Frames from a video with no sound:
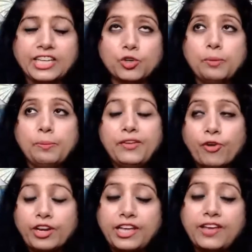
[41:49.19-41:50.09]
I should
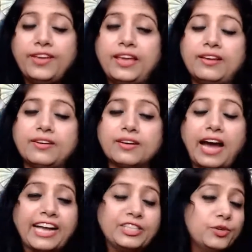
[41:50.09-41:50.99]
be
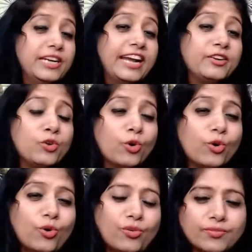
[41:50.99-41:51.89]
forgiving. I should let
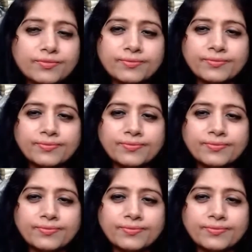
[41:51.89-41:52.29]
go.